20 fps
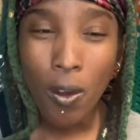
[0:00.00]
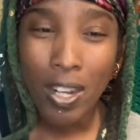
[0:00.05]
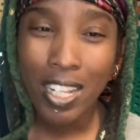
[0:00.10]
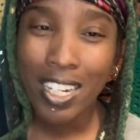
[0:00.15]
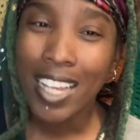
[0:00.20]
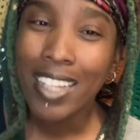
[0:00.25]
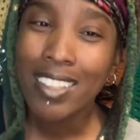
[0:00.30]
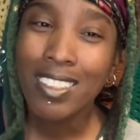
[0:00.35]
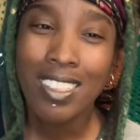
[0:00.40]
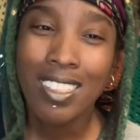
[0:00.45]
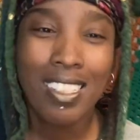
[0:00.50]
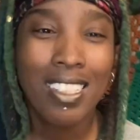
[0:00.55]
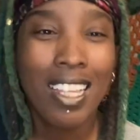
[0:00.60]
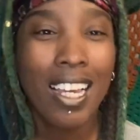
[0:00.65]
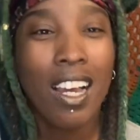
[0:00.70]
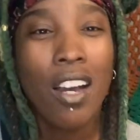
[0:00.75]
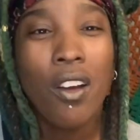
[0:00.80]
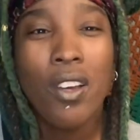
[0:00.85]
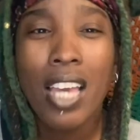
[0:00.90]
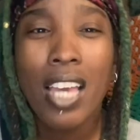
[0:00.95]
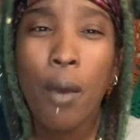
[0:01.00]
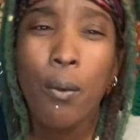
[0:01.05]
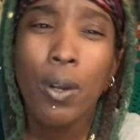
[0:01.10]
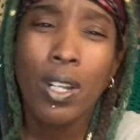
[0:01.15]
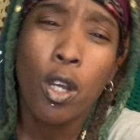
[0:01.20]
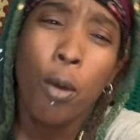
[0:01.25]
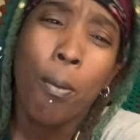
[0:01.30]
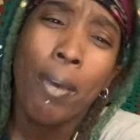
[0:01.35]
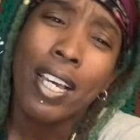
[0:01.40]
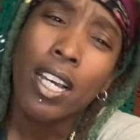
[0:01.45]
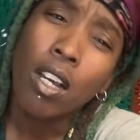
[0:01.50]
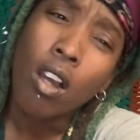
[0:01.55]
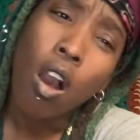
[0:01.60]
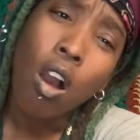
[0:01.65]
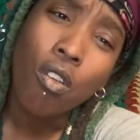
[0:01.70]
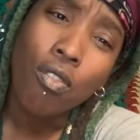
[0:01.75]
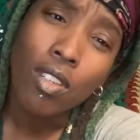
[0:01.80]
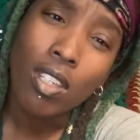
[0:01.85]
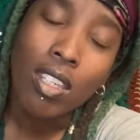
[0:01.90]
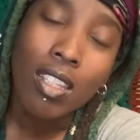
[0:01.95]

It ain't just like, oh yeah, I want to go make a coffee.